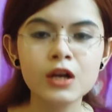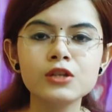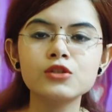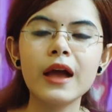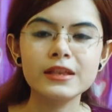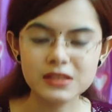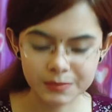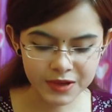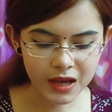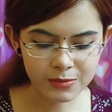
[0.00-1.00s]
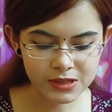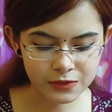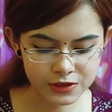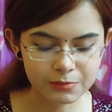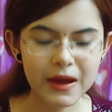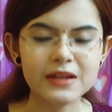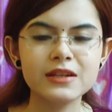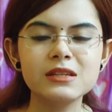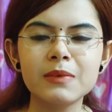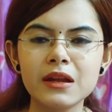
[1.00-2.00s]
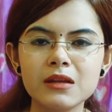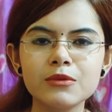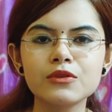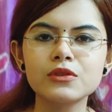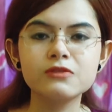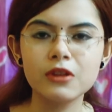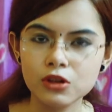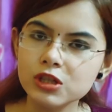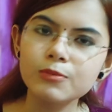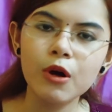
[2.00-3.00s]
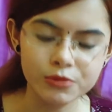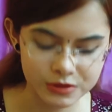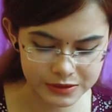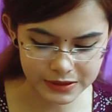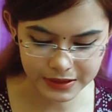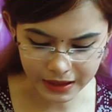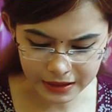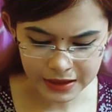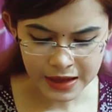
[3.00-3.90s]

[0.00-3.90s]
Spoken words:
So SGPIMS for that matter is better because fellowship options are there.